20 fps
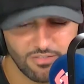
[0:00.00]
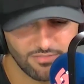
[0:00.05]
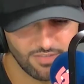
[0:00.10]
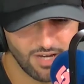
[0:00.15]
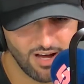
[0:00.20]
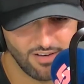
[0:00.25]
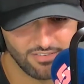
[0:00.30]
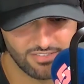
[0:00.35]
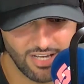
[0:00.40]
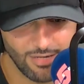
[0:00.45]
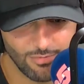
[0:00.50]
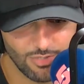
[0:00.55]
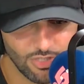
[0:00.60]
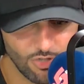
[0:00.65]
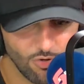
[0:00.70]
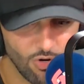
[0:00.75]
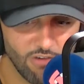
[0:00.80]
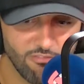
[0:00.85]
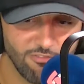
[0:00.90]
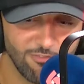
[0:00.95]
of the Halftime
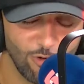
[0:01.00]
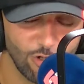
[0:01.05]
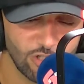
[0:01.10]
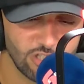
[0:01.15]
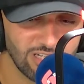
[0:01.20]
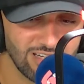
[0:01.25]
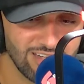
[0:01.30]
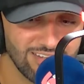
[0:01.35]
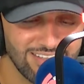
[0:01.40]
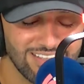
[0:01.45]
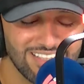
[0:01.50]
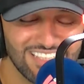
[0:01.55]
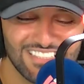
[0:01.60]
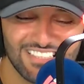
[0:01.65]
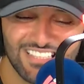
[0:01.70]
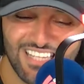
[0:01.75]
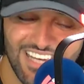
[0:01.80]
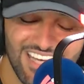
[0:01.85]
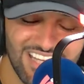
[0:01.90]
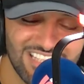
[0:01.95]
Show, unfortunately,
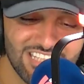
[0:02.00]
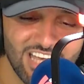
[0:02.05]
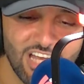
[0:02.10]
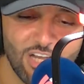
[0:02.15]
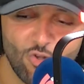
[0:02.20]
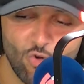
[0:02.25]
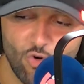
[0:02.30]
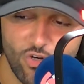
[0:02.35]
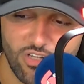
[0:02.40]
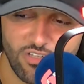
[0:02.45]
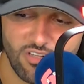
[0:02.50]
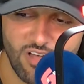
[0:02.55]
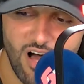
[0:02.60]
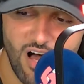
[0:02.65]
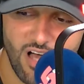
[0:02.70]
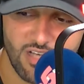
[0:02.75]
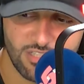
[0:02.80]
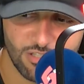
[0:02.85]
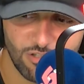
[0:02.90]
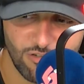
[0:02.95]
is a loyal
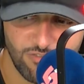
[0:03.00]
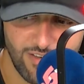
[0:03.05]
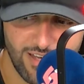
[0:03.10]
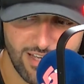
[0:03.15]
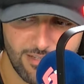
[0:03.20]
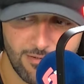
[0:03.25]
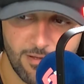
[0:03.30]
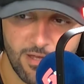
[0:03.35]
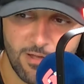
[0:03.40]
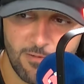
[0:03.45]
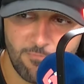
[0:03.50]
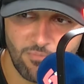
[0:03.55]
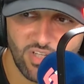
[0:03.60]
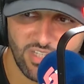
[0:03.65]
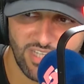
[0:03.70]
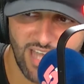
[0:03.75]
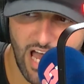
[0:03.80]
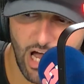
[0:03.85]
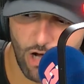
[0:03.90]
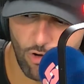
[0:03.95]
Arsenal fan.
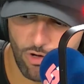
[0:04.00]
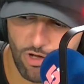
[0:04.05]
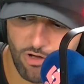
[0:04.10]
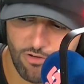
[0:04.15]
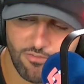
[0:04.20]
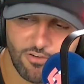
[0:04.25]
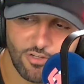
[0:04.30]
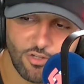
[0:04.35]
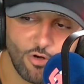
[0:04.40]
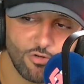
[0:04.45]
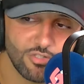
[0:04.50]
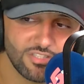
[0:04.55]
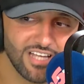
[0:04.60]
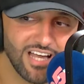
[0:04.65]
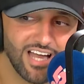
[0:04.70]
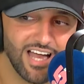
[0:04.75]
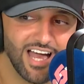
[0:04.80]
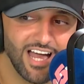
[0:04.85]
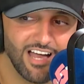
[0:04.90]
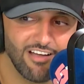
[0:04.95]
Now, for those
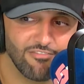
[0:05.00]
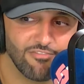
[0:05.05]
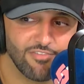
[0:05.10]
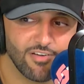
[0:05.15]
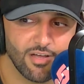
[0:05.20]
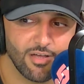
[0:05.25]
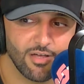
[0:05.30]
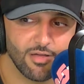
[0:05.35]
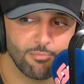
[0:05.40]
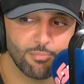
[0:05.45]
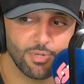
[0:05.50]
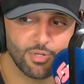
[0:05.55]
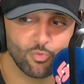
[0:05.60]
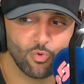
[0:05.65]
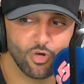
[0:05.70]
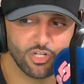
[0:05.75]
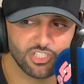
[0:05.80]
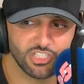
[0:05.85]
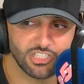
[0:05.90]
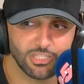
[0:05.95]
that have been
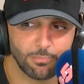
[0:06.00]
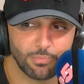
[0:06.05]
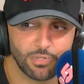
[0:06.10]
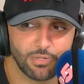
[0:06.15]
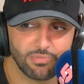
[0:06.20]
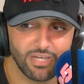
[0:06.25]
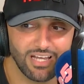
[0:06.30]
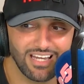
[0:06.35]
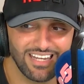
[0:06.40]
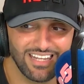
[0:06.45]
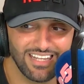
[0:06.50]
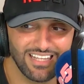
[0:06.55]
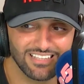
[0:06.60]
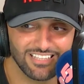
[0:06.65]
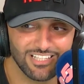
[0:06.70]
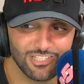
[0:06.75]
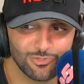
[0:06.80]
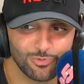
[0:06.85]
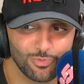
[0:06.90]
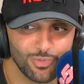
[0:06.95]
watching the Premier League,
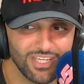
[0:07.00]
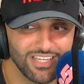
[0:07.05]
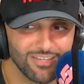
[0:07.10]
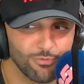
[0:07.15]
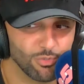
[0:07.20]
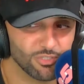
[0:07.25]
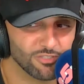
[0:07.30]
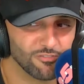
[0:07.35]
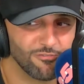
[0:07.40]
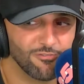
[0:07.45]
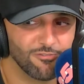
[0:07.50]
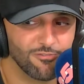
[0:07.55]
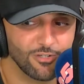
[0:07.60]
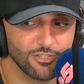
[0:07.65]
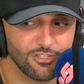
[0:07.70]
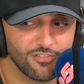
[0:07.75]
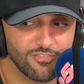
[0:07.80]
this week was full